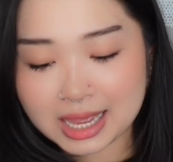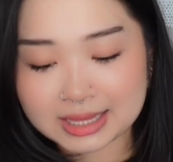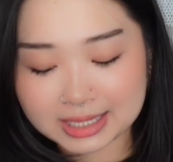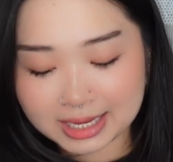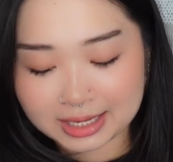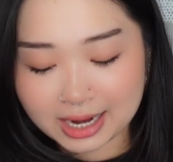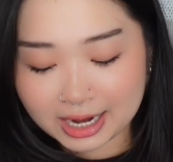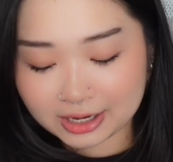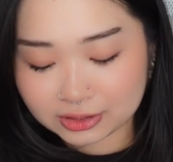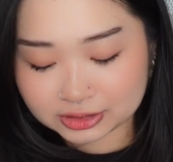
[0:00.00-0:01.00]
And then
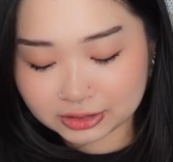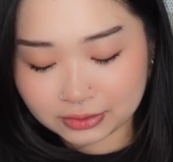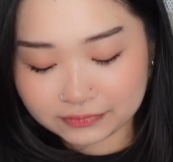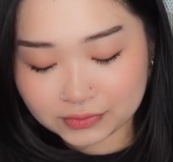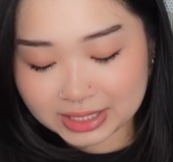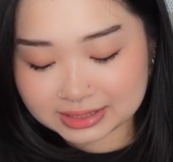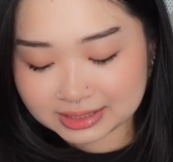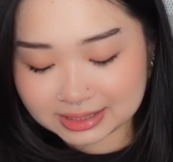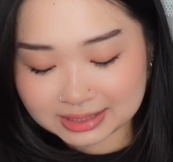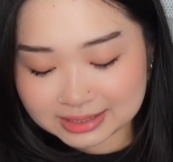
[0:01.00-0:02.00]
I also, if you guys
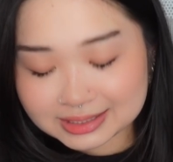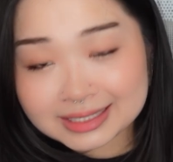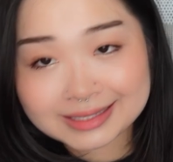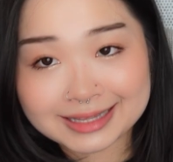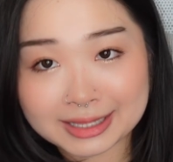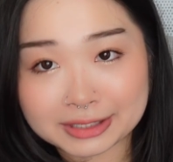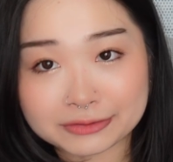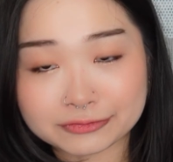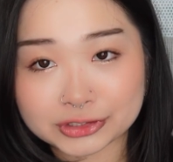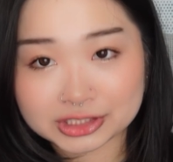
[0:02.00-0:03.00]
didn't see in that
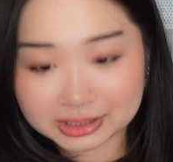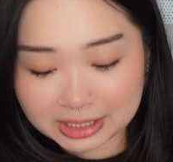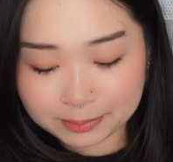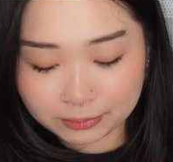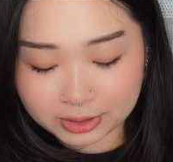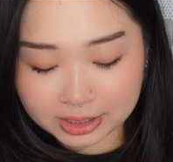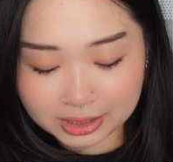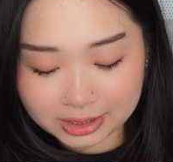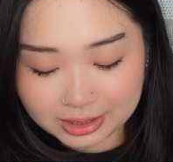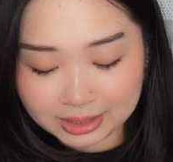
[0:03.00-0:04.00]
little first clip
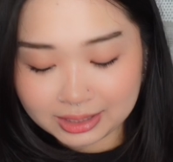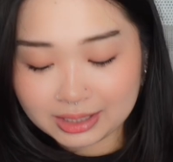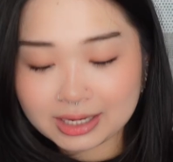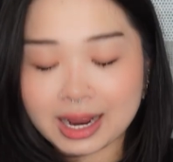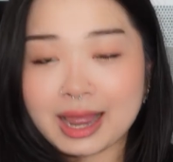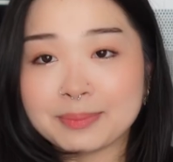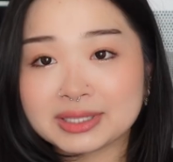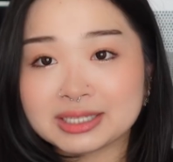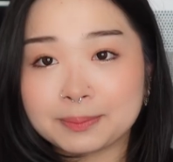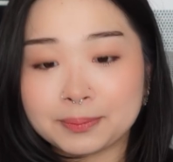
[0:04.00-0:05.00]
where I
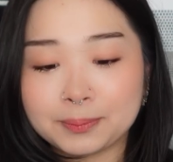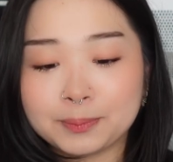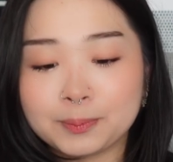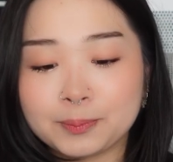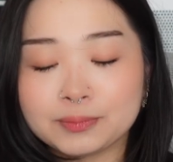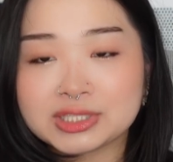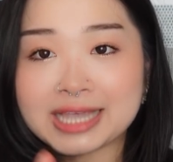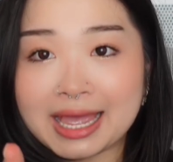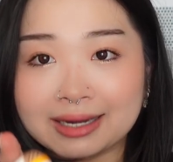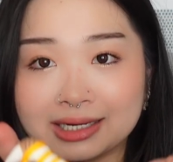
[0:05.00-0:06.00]
picked up
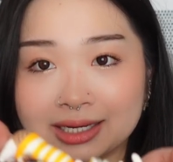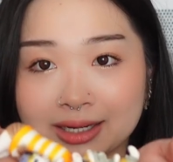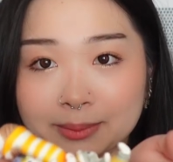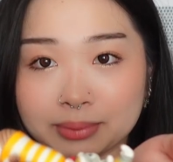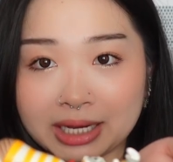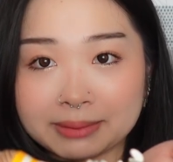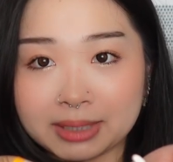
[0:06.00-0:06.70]
10 blind